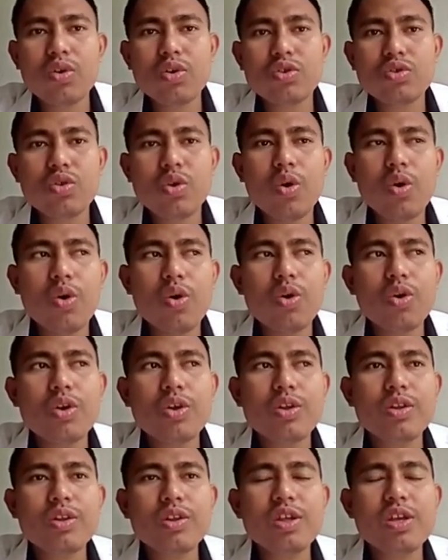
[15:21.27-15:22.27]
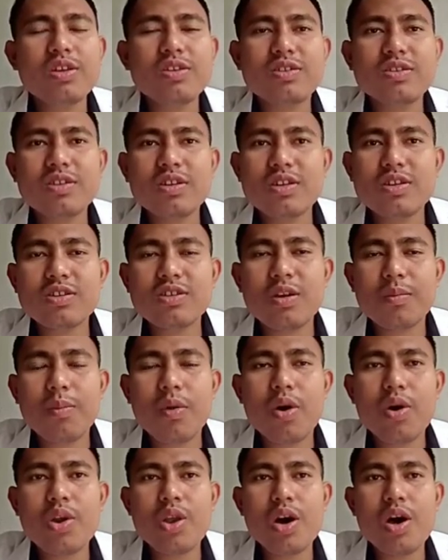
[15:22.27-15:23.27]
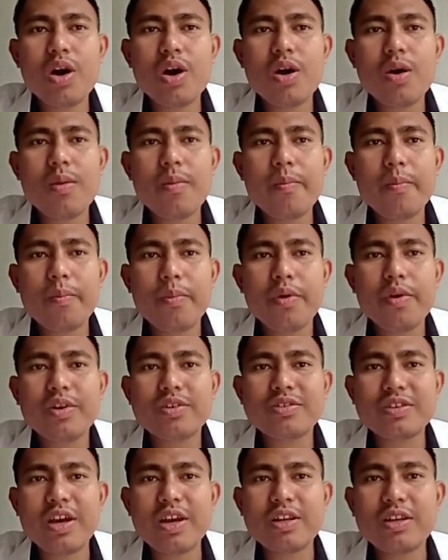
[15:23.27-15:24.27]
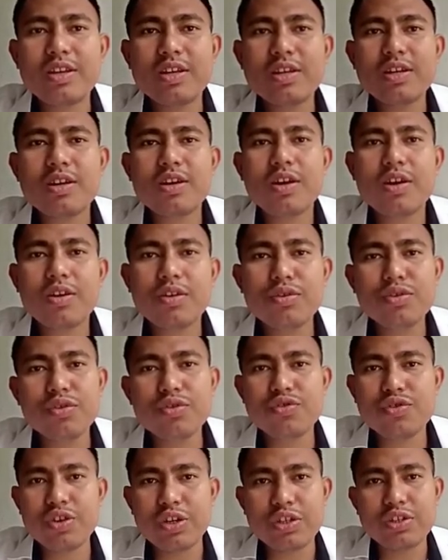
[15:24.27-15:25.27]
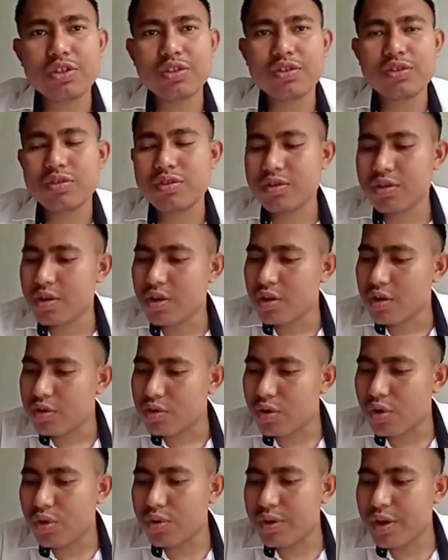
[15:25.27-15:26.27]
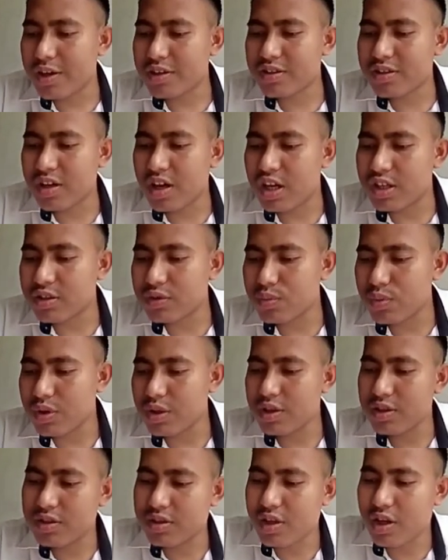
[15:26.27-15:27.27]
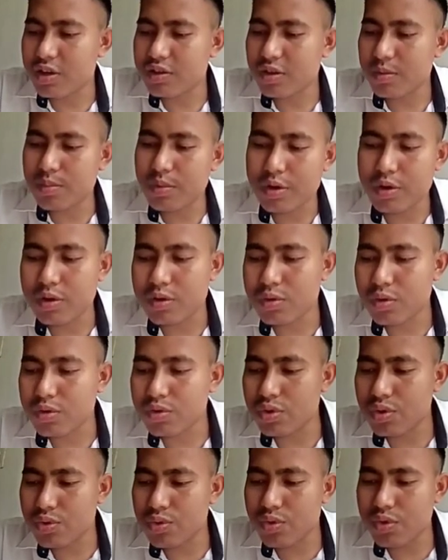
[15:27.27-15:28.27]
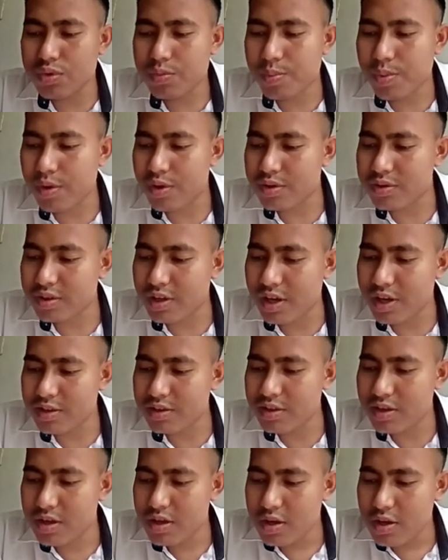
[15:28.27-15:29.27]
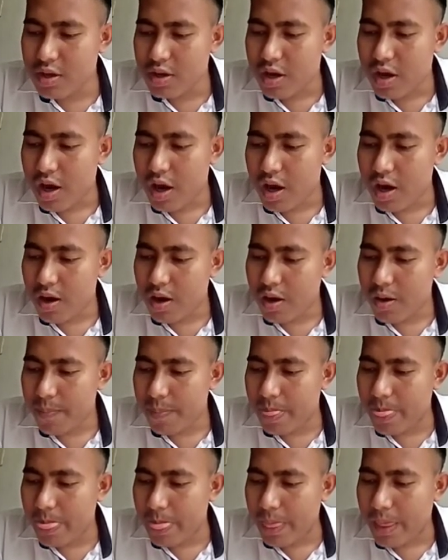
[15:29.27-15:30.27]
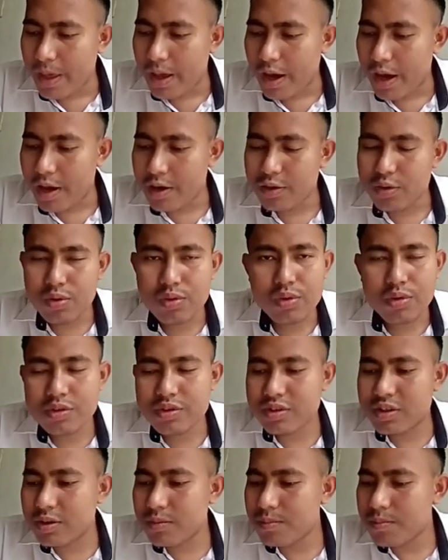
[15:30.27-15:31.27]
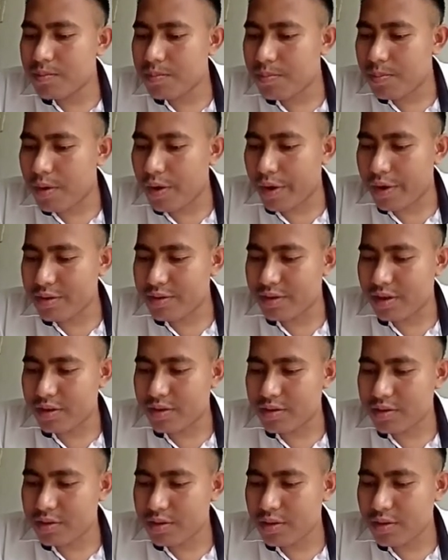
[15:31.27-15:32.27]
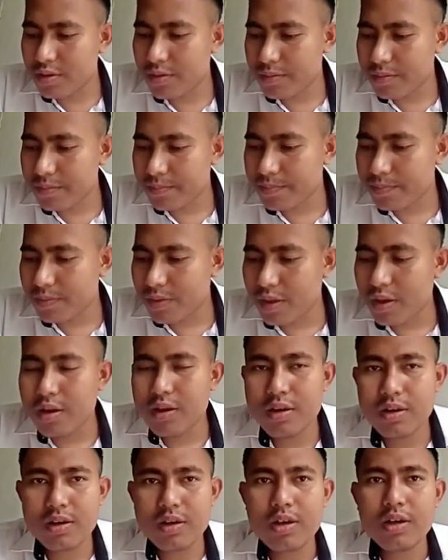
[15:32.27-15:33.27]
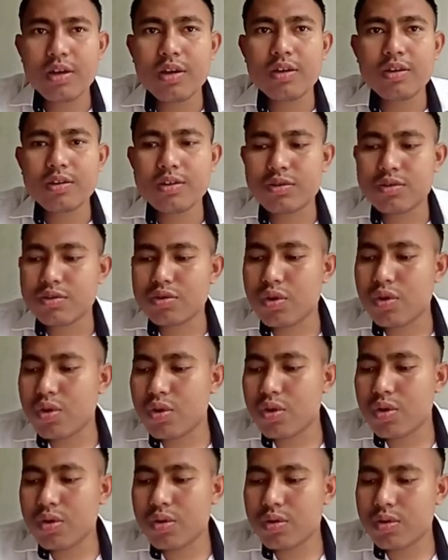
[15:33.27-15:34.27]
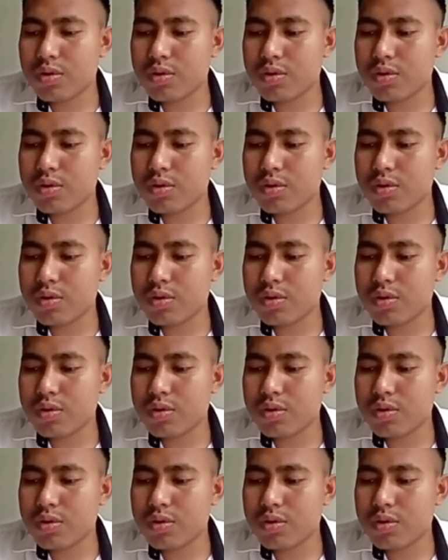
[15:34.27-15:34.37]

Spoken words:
So this is about a parasitic nutrition. So next class we will discuss about the total root parasites and total stem parasites. So